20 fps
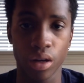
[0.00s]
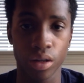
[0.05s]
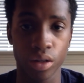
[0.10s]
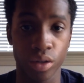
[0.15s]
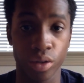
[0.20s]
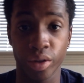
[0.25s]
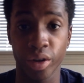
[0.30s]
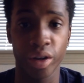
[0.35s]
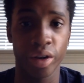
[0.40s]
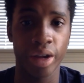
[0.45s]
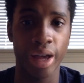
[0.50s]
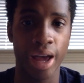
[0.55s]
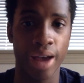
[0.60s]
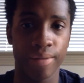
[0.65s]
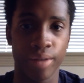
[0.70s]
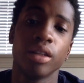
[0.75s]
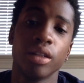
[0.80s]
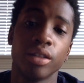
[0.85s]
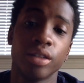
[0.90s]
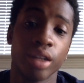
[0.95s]
So there you
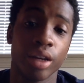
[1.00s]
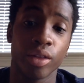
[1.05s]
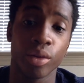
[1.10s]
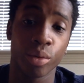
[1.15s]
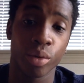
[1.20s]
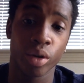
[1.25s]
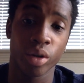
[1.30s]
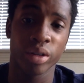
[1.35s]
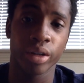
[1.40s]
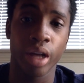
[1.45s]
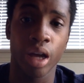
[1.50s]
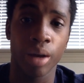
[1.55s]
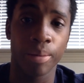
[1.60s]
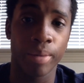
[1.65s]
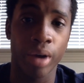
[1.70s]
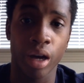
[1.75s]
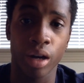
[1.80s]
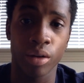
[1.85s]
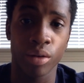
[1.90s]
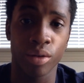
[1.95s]
have it. Save the World Now
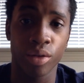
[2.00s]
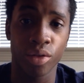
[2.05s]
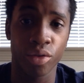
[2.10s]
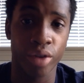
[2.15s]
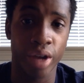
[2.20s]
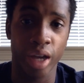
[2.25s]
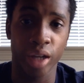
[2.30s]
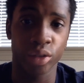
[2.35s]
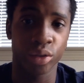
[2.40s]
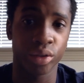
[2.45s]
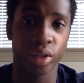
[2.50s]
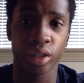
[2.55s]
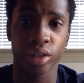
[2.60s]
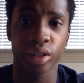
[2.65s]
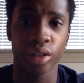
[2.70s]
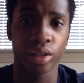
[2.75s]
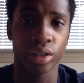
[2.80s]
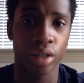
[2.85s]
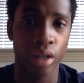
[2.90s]
model, 3-act structure.